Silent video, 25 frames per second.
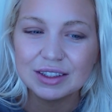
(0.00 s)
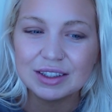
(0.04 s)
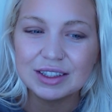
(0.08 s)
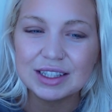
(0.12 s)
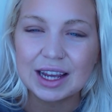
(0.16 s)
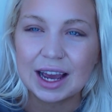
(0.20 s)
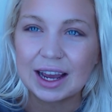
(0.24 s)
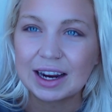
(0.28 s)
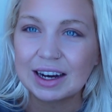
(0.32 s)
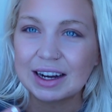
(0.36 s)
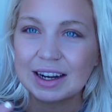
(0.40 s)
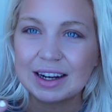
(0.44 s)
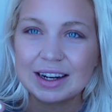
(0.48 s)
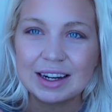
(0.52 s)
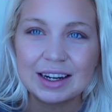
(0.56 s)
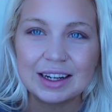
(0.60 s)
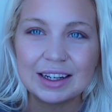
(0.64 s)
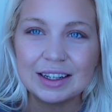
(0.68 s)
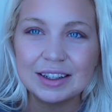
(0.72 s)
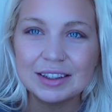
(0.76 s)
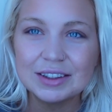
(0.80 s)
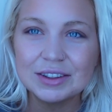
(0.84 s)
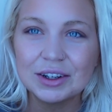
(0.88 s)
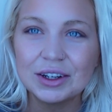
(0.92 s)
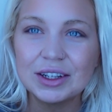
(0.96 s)

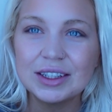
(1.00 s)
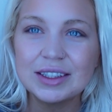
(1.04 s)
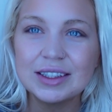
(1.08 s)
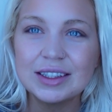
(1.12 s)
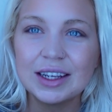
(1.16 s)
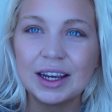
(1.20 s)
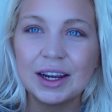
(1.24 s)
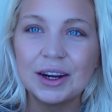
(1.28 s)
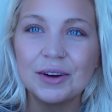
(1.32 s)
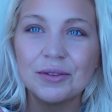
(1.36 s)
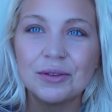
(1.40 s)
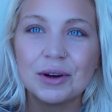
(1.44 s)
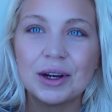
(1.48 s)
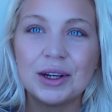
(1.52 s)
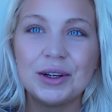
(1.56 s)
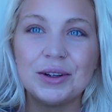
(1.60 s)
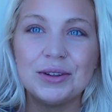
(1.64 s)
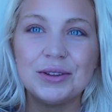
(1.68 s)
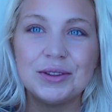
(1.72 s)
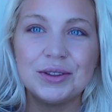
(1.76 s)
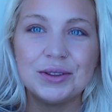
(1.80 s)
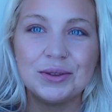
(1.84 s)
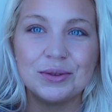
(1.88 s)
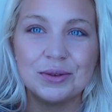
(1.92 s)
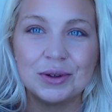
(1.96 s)
technique, shall I say, where you
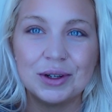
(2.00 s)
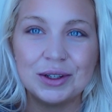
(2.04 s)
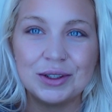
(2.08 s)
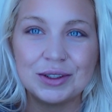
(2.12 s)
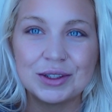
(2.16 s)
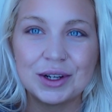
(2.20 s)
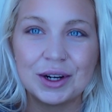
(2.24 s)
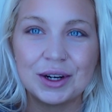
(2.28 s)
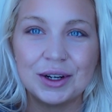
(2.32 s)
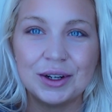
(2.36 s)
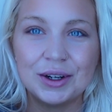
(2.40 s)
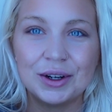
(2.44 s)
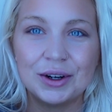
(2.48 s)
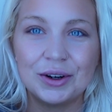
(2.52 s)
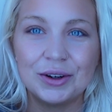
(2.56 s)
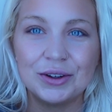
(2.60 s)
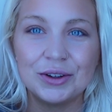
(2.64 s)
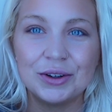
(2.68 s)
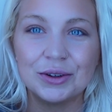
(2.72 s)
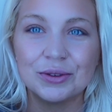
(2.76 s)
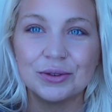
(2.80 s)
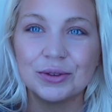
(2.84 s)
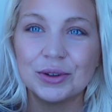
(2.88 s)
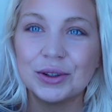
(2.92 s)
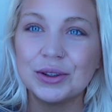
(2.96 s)
do one toner on
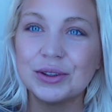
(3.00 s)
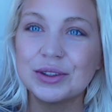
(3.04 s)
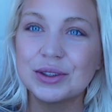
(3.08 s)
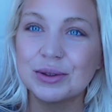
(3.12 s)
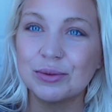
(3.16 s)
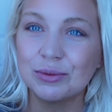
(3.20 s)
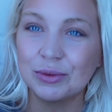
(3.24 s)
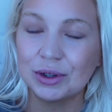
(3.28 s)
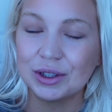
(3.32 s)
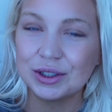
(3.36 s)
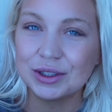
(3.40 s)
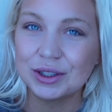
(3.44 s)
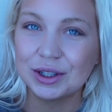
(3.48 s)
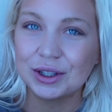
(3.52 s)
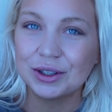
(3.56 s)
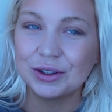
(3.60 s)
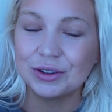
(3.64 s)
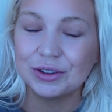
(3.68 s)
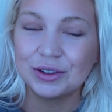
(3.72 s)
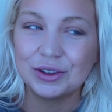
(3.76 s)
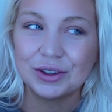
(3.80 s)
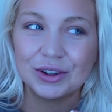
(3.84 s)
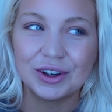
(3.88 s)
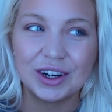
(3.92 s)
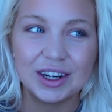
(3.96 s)
your roots and one toner
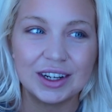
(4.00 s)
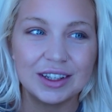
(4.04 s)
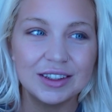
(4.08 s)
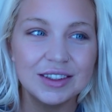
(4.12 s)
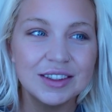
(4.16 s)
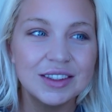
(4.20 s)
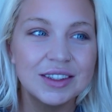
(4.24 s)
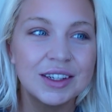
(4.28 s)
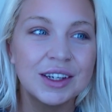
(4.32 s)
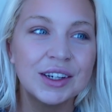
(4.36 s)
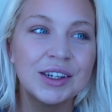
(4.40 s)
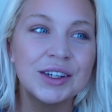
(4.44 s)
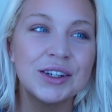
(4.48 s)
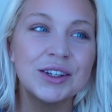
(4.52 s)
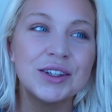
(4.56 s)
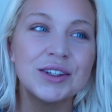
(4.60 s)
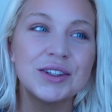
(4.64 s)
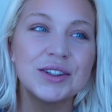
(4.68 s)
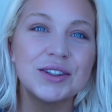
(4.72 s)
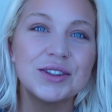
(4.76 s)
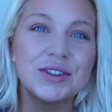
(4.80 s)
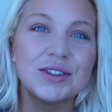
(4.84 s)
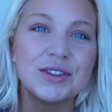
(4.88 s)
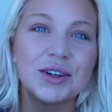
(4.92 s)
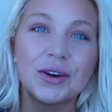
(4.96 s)
on your ends.
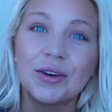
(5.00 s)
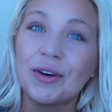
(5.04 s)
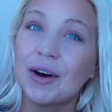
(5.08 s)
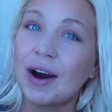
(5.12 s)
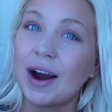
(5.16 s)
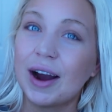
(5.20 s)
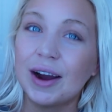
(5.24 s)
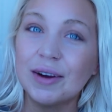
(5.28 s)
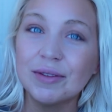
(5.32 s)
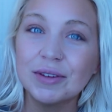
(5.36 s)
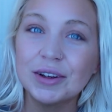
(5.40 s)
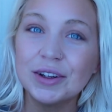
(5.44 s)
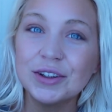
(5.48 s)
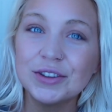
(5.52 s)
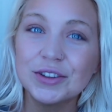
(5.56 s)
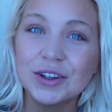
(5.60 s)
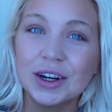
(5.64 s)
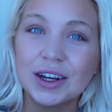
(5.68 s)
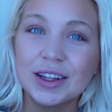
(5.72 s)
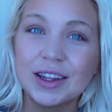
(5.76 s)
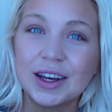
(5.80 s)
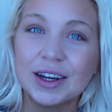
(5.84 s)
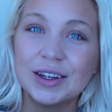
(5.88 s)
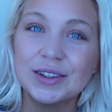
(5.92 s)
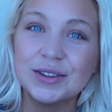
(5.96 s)
So I'm going to
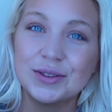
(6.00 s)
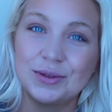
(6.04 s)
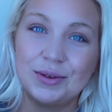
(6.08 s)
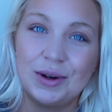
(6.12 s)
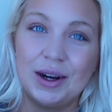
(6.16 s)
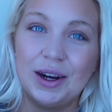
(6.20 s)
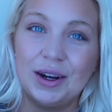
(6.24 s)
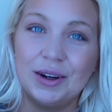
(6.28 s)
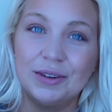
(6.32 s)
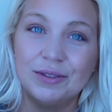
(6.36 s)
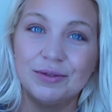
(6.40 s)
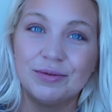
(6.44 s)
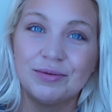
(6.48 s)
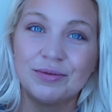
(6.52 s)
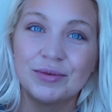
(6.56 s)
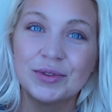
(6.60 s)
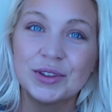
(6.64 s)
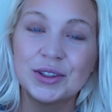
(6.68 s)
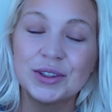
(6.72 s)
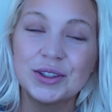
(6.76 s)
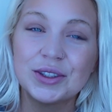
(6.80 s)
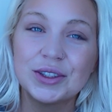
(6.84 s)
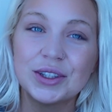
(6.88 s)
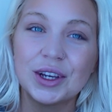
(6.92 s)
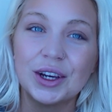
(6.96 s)
try that as well.
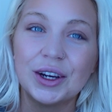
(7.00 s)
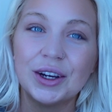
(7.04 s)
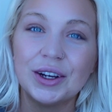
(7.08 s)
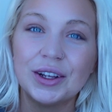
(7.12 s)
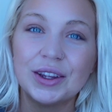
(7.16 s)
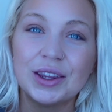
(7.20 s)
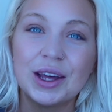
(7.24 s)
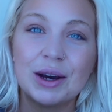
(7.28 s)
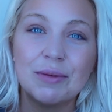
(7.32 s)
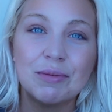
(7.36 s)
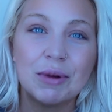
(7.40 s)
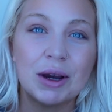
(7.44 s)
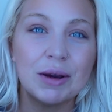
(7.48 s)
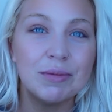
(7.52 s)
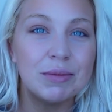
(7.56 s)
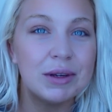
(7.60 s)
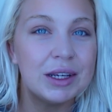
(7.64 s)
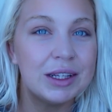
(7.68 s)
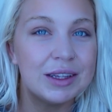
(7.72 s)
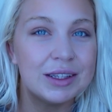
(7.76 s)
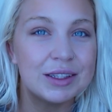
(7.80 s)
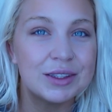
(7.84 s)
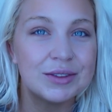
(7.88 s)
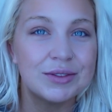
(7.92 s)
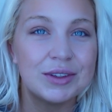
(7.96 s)
So that might be
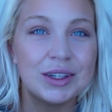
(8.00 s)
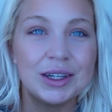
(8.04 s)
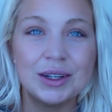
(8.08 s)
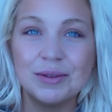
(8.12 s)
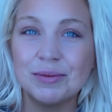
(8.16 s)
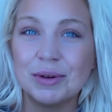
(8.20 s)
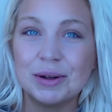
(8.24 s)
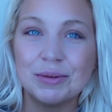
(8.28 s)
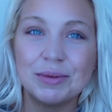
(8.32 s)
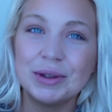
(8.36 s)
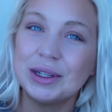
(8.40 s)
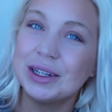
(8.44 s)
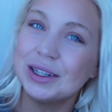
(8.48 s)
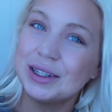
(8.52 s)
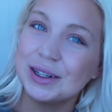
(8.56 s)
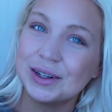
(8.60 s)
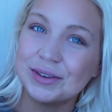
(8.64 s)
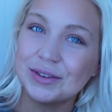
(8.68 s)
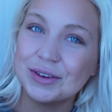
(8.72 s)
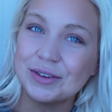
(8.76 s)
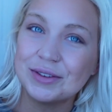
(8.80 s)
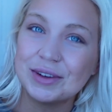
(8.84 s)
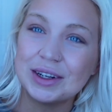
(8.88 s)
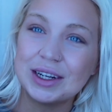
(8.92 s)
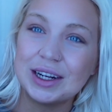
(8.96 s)
in this video, might be in
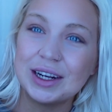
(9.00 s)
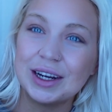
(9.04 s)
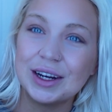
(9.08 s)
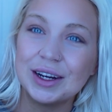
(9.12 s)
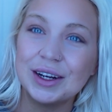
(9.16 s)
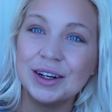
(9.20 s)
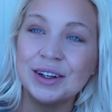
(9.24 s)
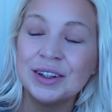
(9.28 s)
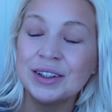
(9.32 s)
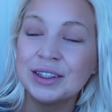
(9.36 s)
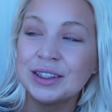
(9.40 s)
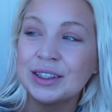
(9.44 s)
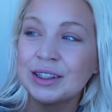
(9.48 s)
another video,